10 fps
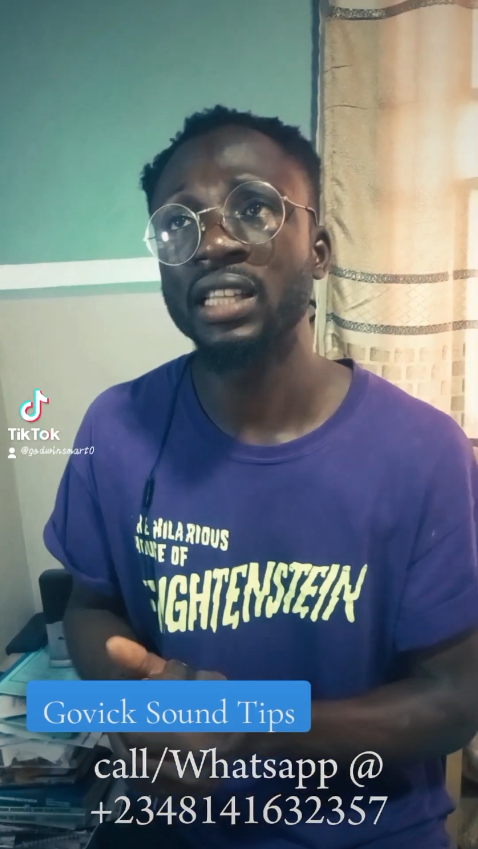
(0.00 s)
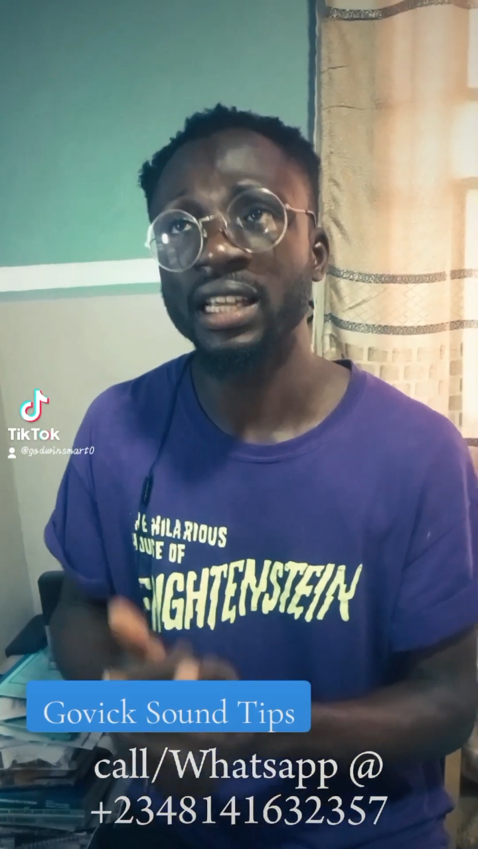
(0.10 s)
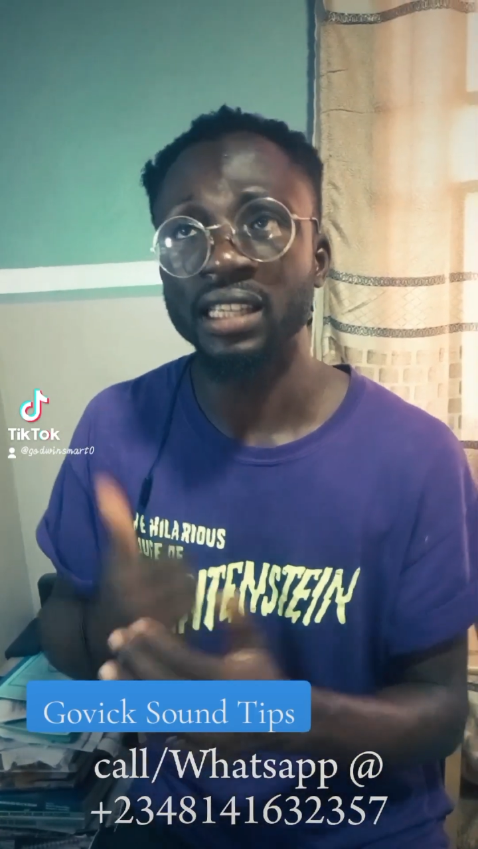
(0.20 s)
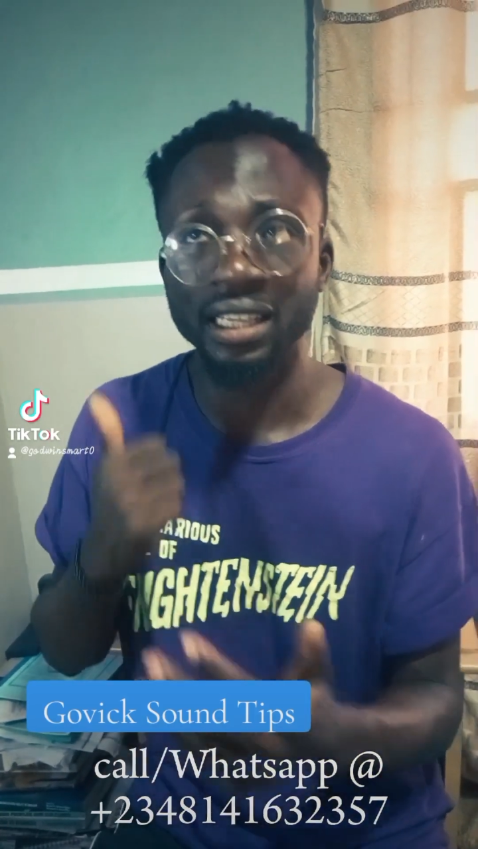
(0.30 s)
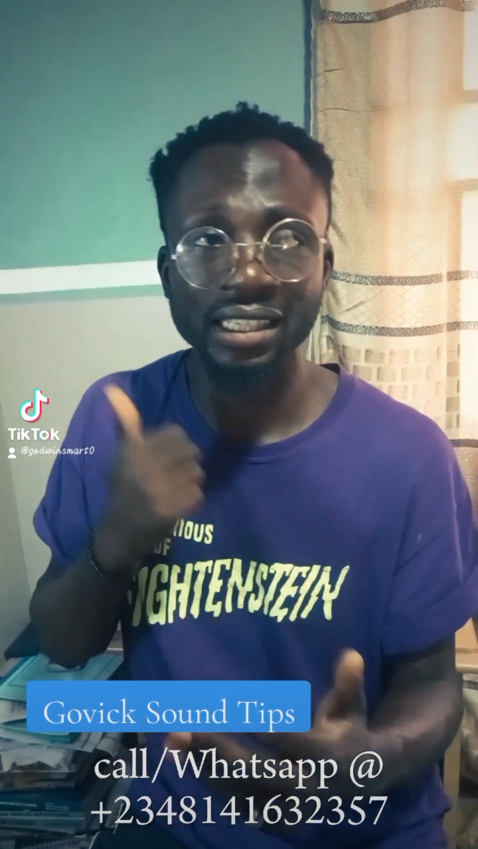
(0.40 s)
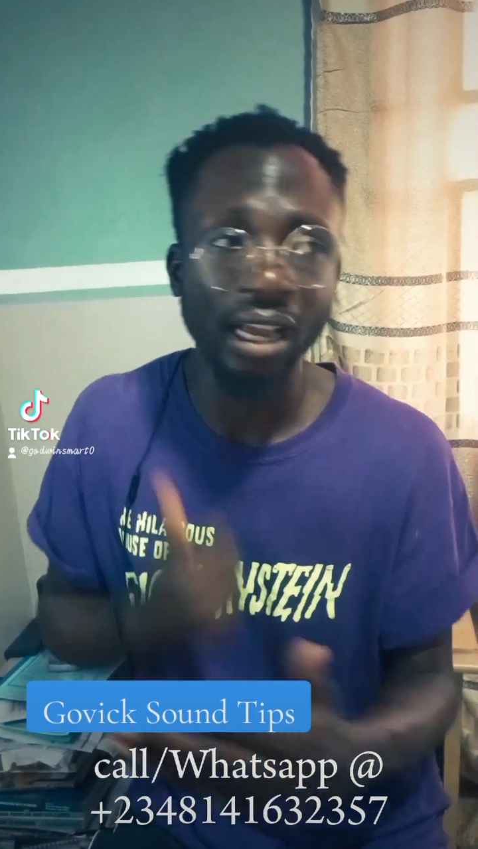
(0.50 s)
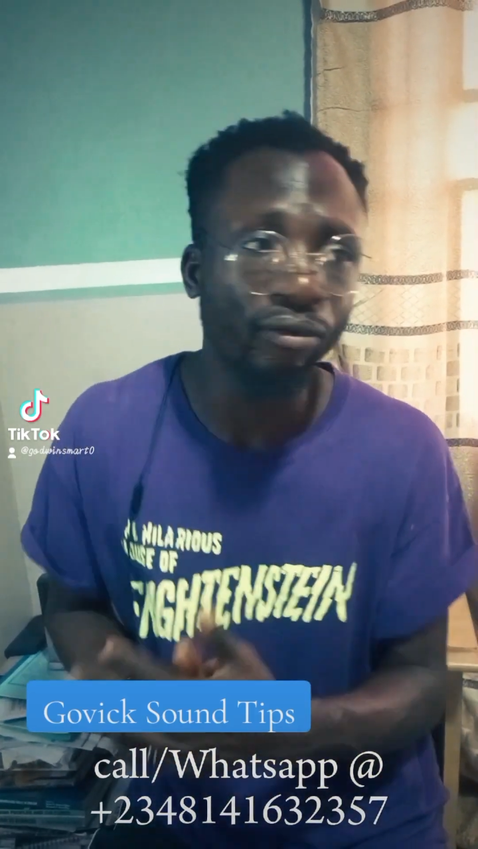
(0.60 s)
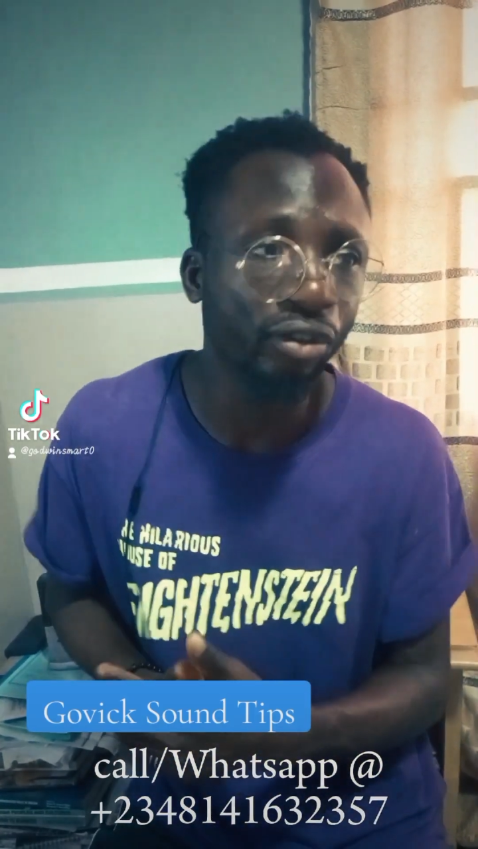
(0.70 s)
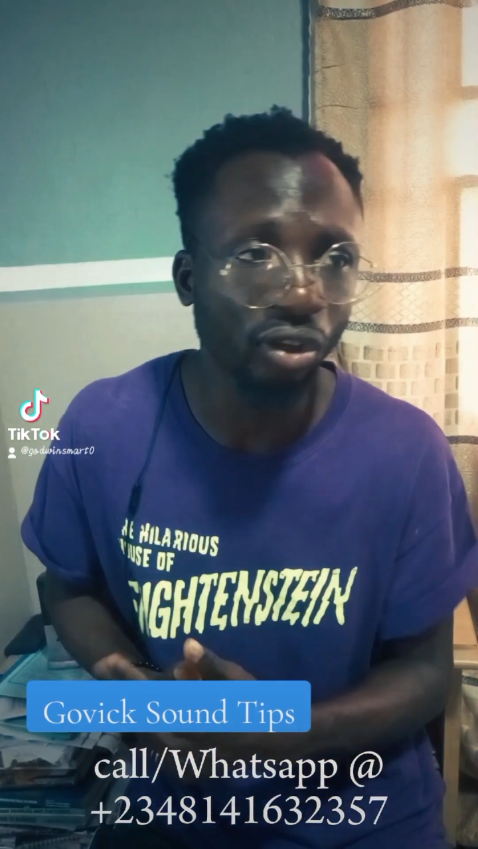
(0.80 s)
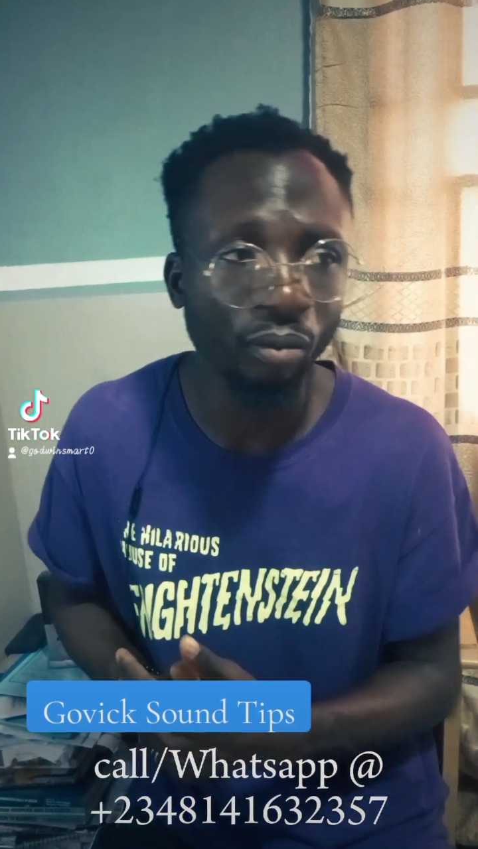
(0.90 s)
there is a
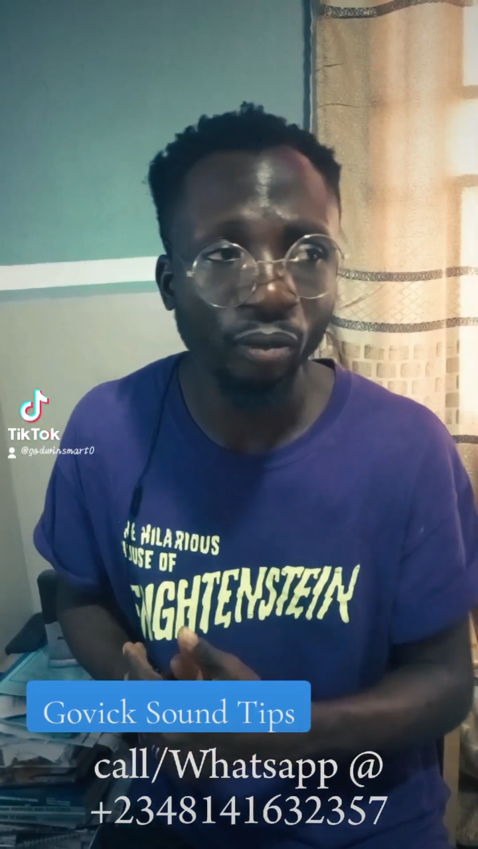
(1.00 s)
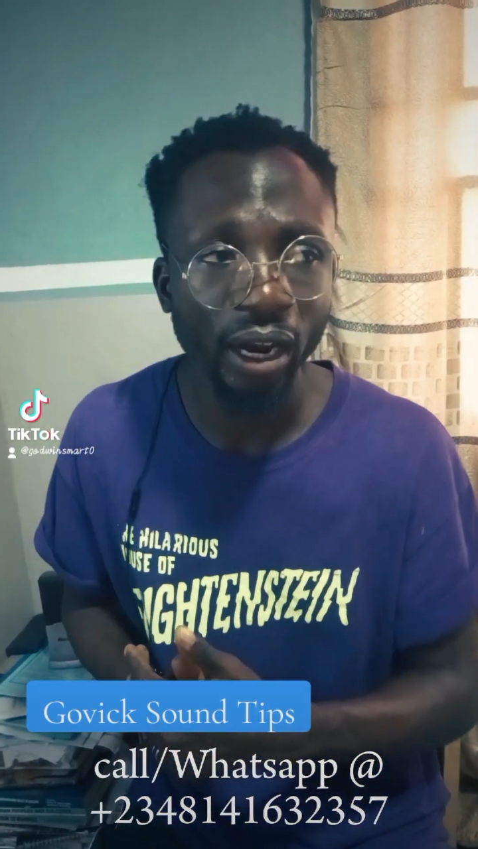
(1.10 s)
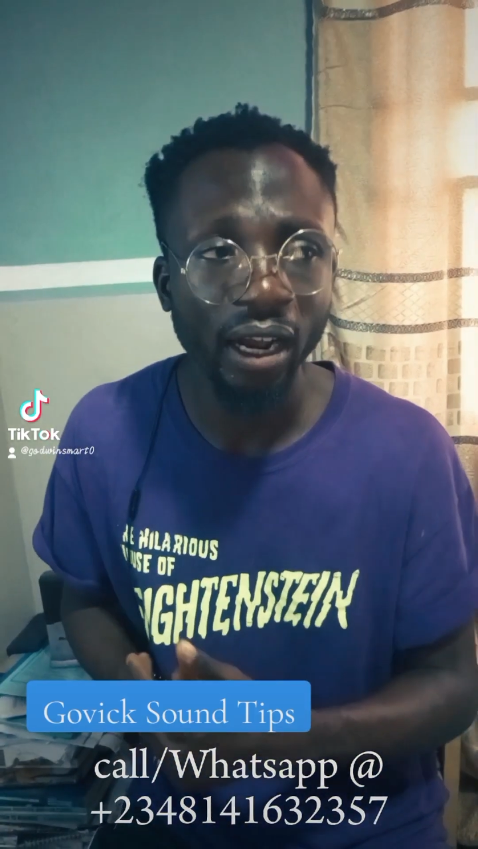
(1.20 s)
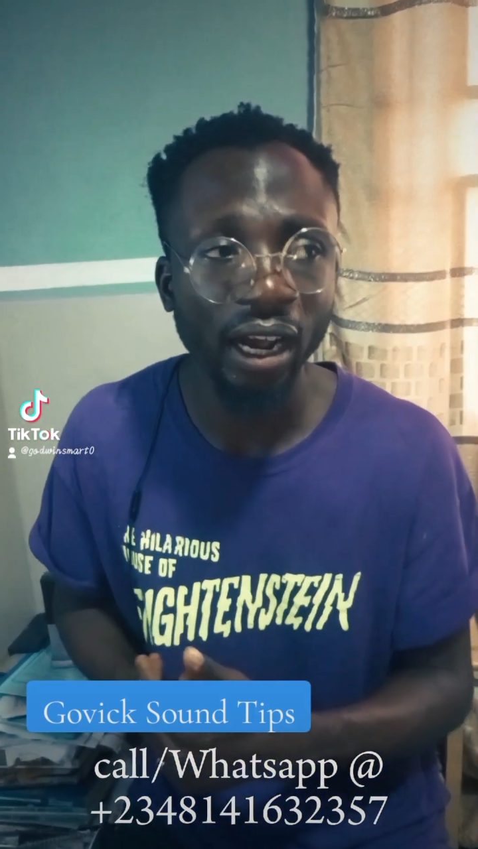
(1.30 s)
sound somewhere